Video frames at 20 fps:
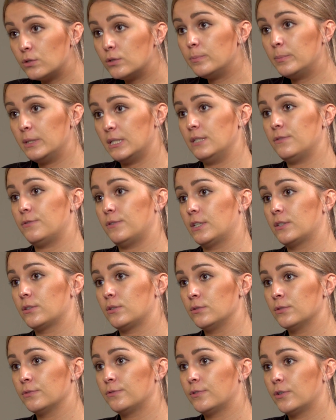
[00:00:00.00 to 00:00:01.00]
could be
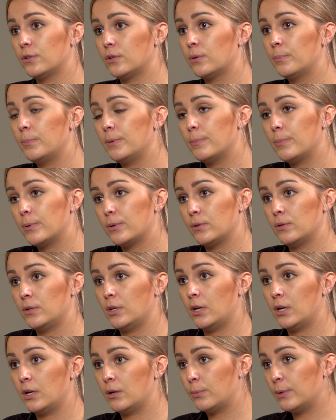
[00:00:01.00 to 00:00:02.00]
difficult for people
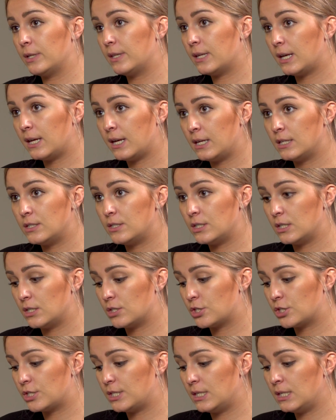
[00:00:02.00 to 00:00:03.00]
with
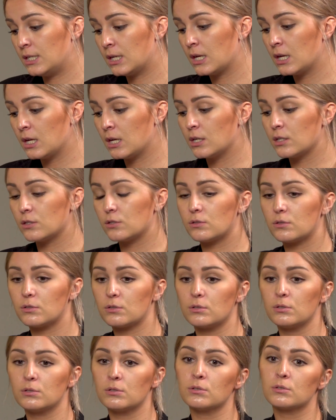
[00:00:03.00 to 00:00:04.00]
ADHD
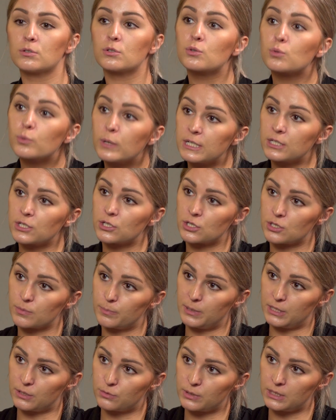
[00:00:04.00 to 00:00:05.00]
to switch
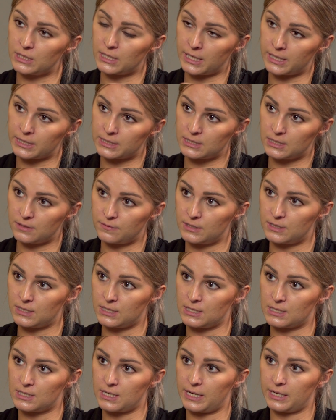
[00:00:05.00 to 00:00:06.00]
between
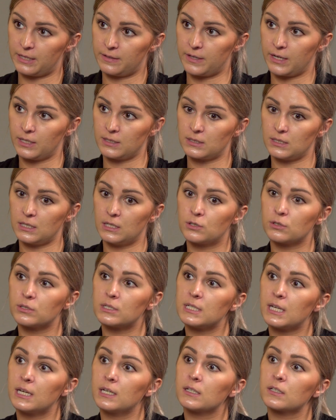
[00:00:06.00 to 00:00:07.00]
activities like that. It
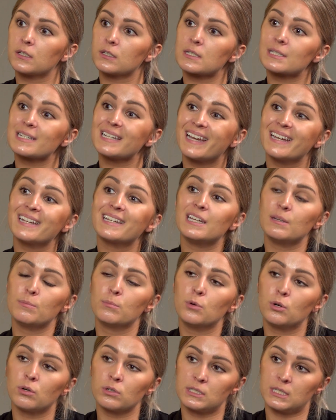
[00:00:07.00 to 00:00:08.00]
could take slightly
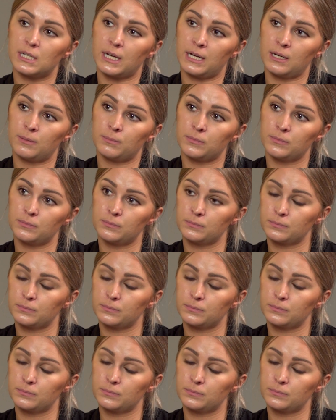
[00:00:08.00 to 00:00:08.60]
more time.